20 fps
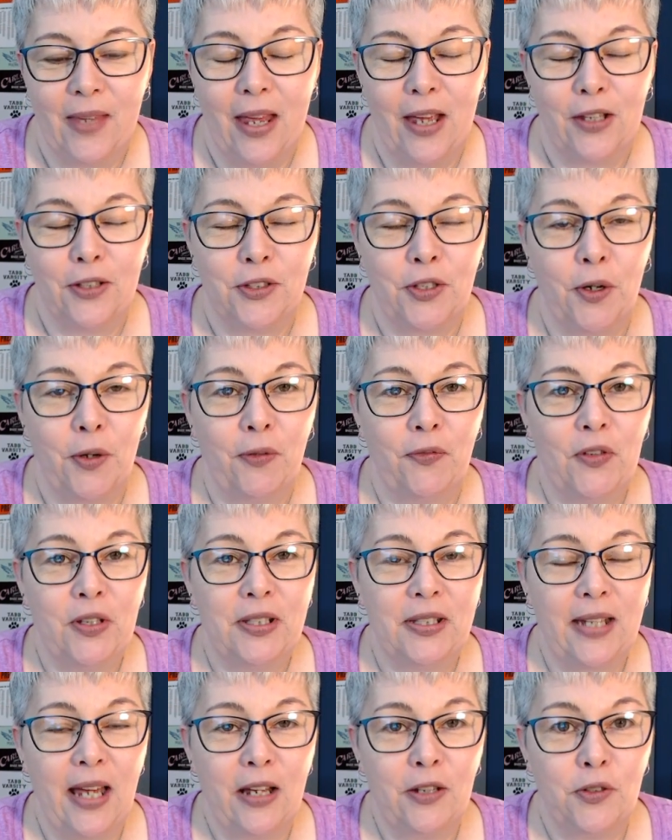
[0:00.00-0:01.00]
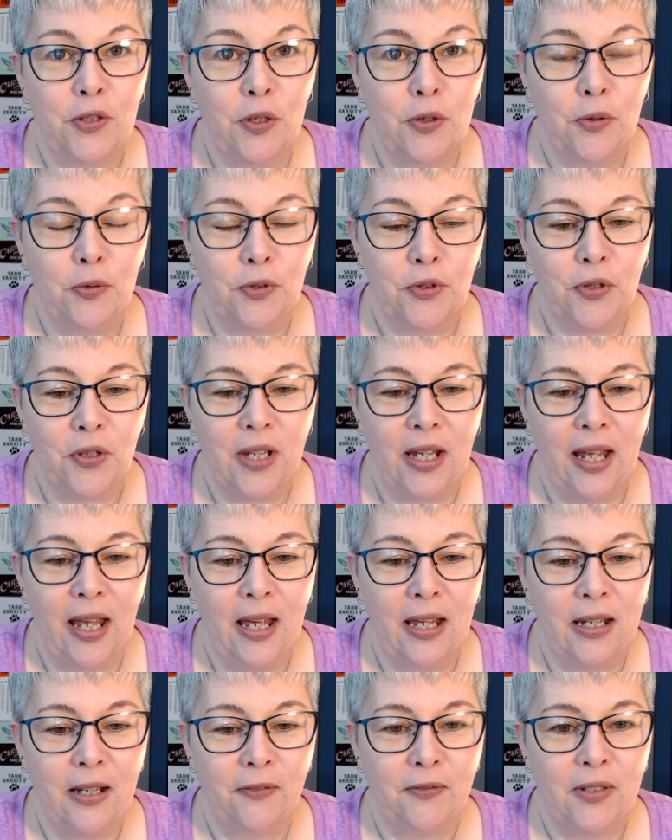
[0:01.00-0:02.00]
So if you stay tuned to the
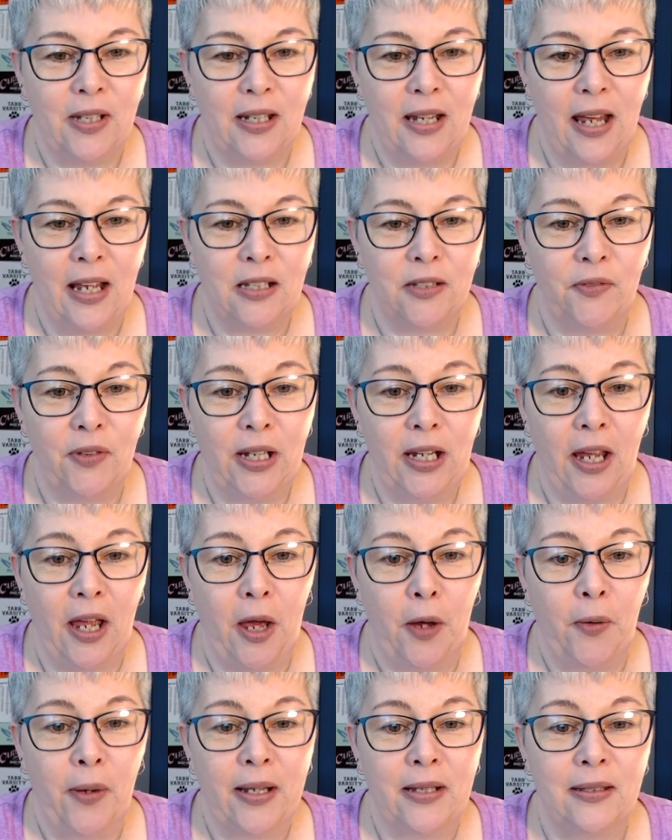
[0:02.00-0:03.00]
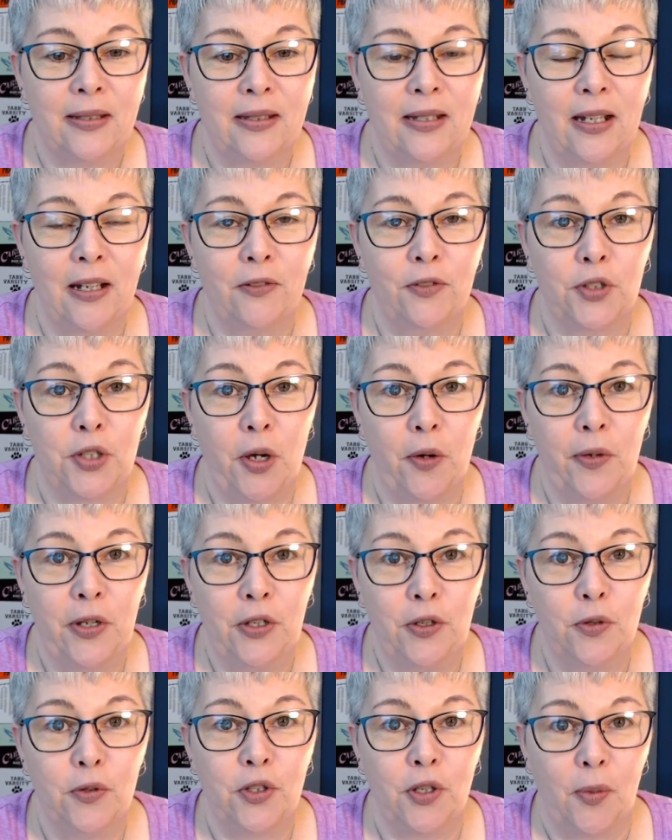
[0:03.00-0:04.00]
end of today's video, instead of showing
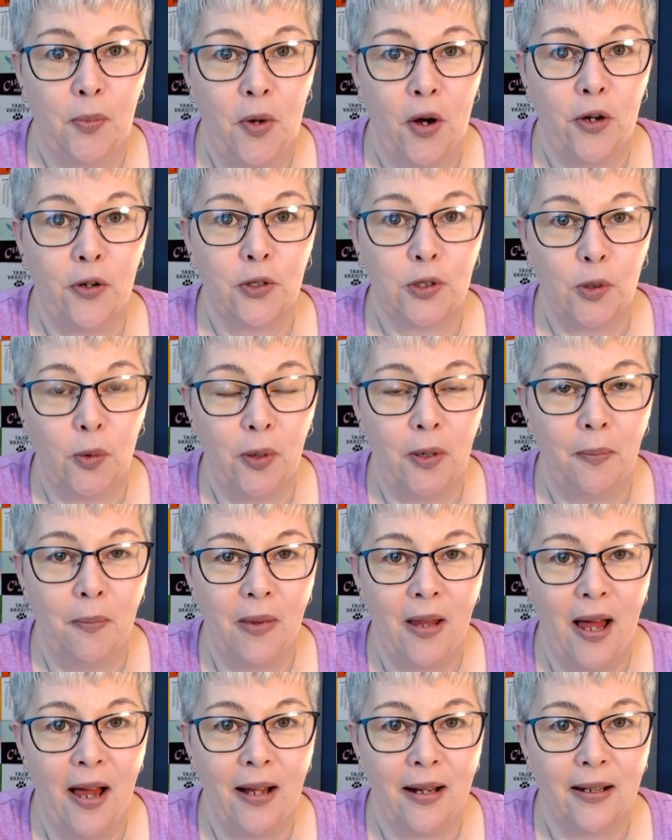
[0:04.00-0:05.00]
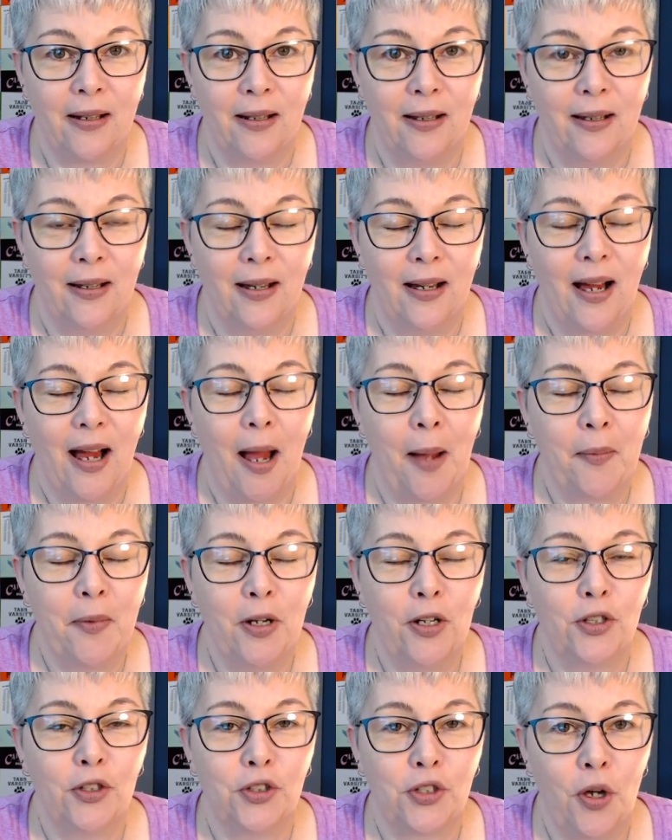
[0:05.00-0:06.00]
you tomorrow's quilt block, I'm going
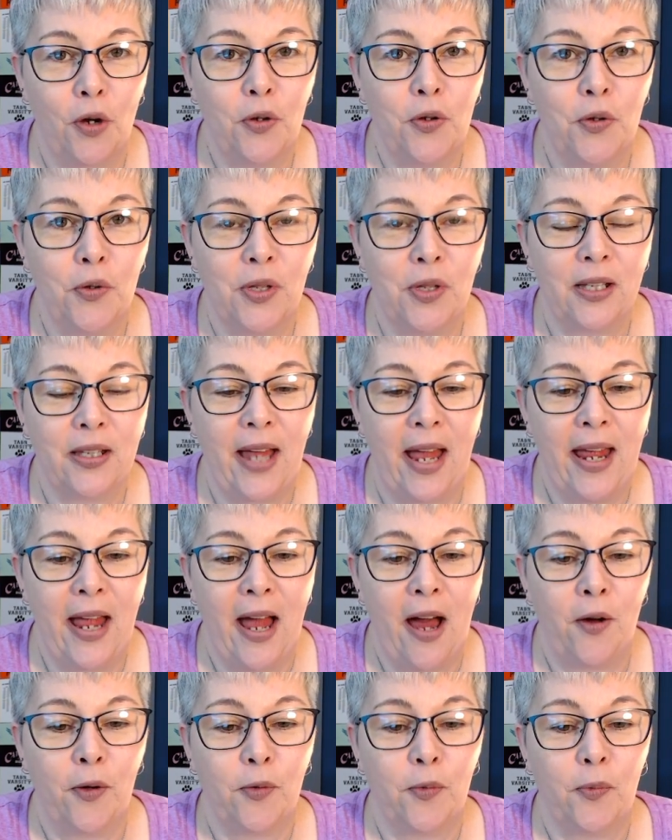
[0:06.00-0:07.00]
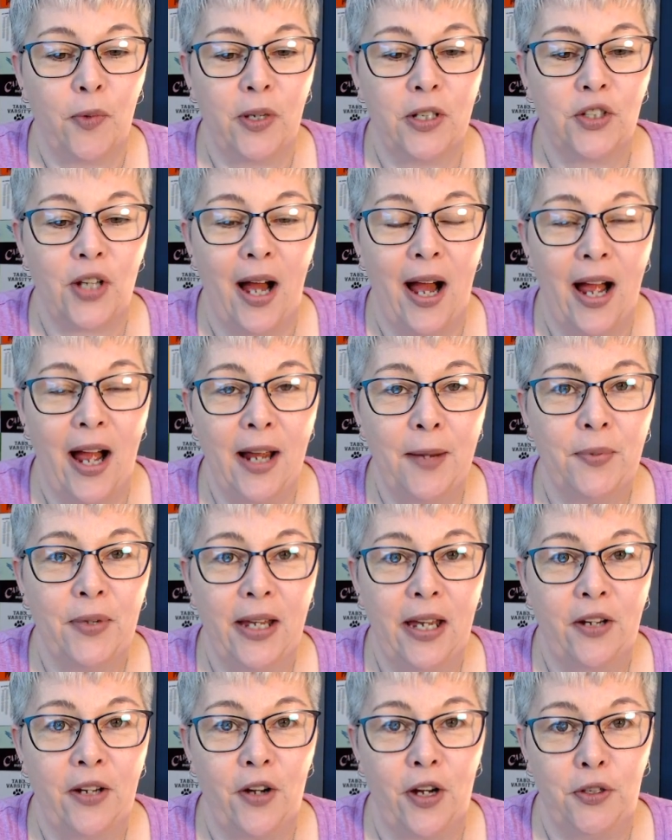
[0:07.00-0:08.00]
to show you the layout which I
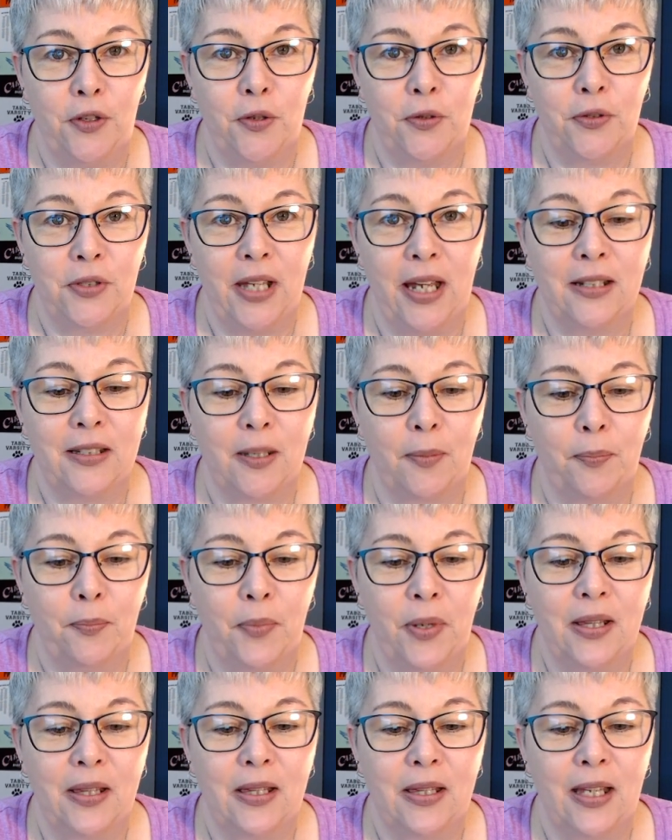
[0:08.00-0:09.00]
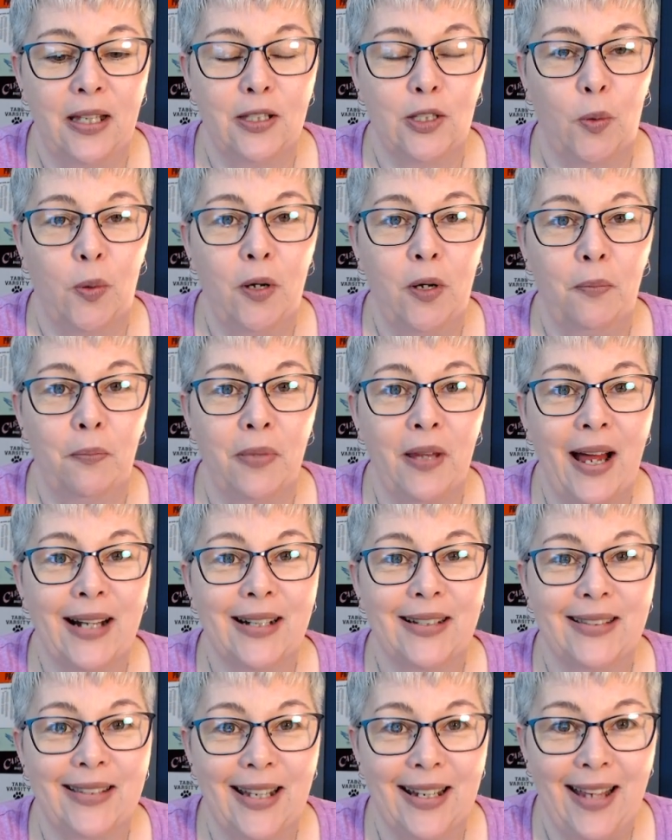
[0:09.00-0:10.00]
plan on using to put this quilt
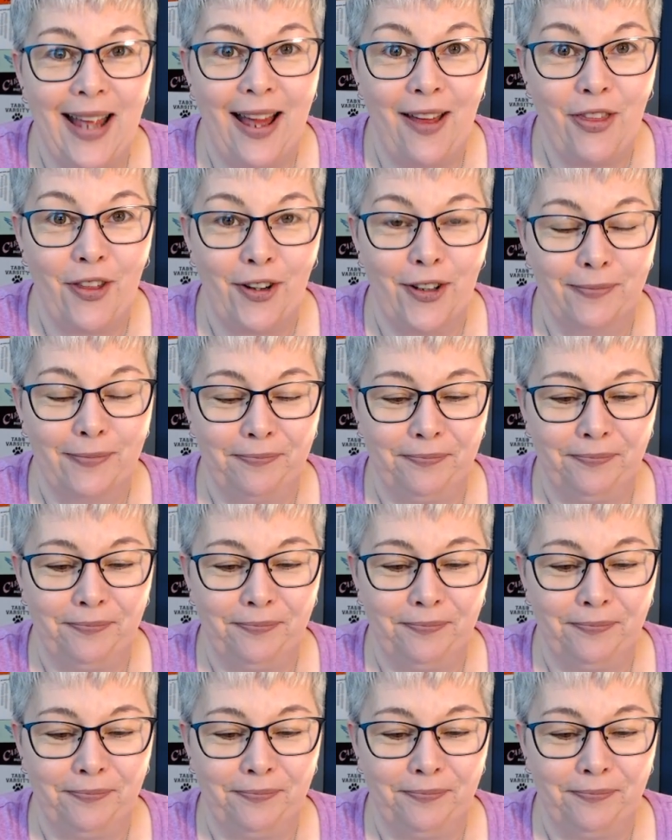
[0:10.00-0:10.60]
block together.